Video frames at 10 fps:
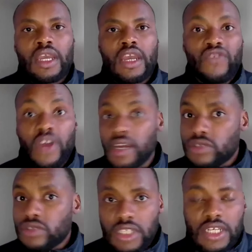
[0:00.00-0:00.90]
If you're
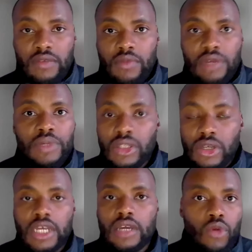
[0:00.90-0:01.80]
interested in maybe
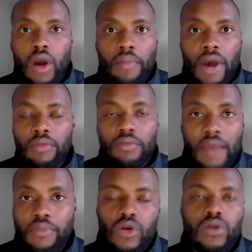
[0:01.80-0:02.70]
learning more about
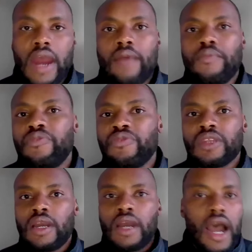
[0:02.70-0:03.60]
my program,
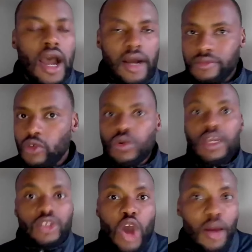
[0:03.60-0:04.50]
um, we
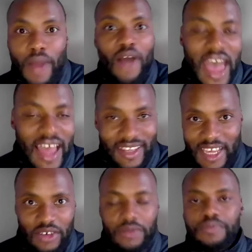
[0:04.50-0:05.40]
can talk about that
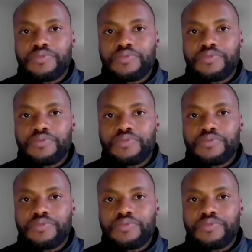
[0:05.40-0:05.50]
later.